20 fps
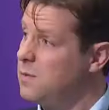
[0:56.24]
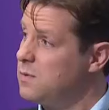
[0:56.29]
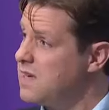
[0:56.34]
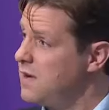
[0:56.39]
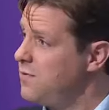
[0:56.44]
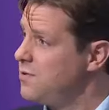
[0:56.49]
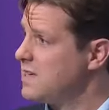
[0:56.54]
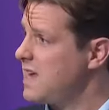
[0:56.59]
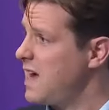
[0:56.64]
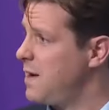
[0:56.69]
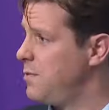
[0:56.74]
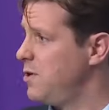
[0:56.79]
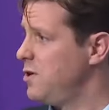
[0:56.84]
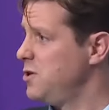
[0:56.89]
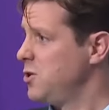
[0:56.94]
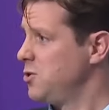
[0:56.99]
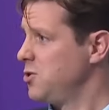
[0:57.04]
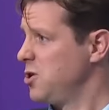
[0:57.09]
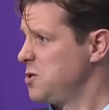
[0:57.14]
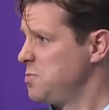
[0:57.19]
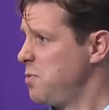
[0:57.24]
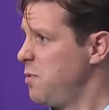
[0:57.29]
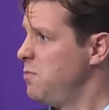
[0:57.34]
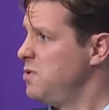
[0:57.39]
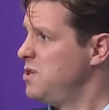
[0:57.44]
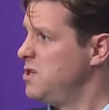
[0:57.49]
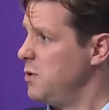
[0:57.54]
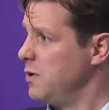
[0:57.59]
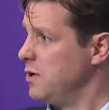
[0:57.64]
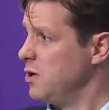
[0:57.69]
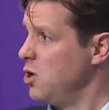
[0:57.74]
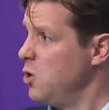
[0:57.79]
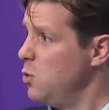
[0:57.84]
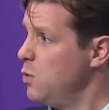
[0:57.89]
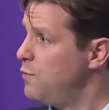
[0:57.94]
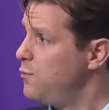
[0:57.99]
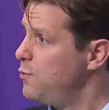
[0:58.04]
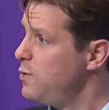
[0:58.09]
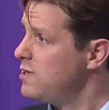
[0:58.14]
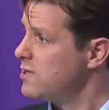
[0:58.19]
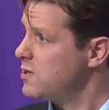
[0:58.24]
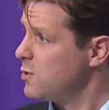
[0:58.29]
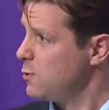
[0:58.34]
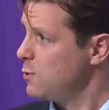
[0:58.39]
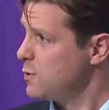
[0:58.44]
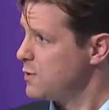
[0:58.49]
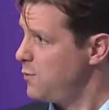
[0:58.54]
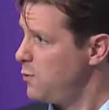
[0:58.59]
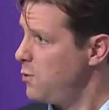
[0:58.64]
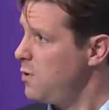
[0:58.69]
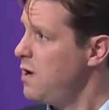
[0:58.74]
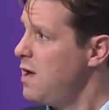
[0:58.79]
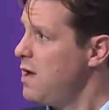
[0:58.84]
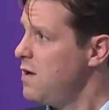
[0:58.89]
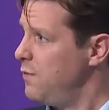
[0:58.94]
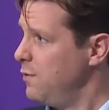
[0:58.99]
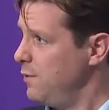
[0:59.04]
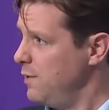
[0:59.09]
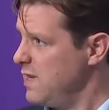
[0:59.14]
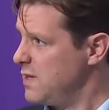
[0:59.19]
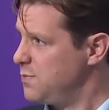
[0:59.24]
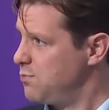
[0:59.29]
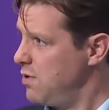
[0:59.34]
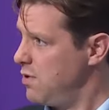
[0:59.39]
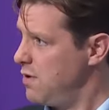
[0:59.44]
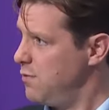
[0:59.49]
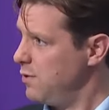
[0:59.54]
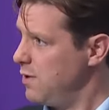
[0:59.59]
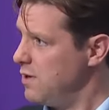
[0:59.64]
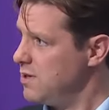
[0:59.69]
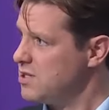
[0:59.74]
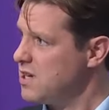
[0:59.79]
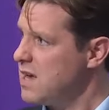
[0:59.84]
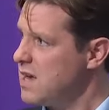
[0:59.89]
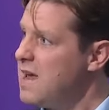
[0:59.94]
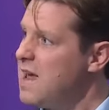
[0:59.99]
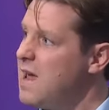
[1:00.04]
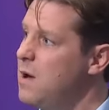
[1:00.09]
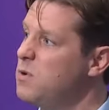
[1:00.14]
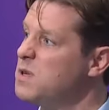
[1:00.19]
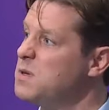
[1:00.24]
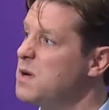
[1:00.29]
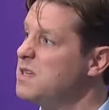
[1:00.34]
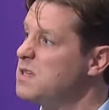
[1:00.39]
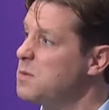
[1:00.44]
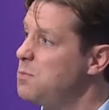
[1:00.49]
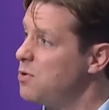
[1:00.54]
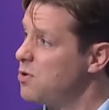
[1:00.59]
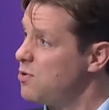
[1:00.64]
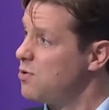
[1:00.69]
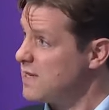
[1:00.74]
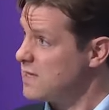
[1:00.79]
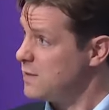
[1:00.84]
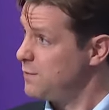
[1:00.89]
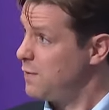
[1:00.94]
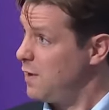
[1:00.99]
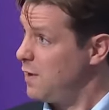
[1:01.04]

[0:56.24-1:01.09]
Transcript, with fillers: what David Cameron and George Osborne were doing. Who were free schools for? The least privileged. It was, as a progressive